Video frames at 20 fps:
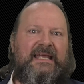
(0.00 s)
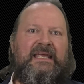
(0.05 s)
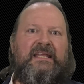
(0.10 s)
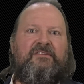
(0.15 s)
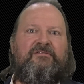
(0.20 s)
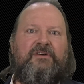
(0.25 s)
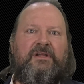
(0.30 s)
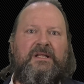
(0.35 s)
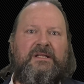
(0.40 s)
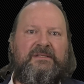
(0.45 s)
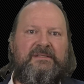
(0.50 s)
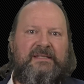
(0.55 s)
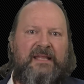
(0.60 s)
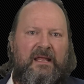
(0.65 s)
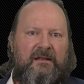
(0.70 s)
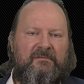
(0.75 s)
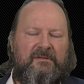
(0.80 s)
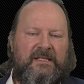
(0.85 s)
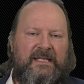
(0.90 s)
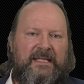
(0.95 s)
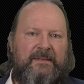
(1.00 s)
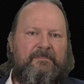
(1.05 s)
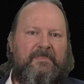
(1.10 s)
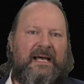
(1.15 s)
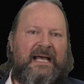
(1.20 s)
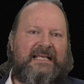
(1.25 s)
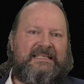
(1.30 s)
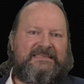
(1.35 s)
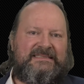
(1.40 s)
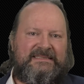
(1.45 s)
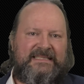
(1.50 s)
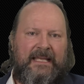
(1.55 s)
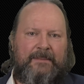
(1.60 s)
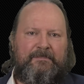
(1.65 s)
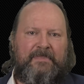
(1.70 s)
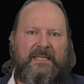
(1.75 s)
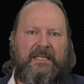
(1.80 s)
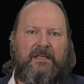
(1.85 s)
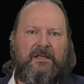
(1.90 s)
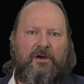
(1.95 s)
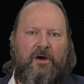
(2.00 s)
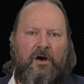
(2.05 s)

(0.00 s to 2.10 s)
involuntarily by stepping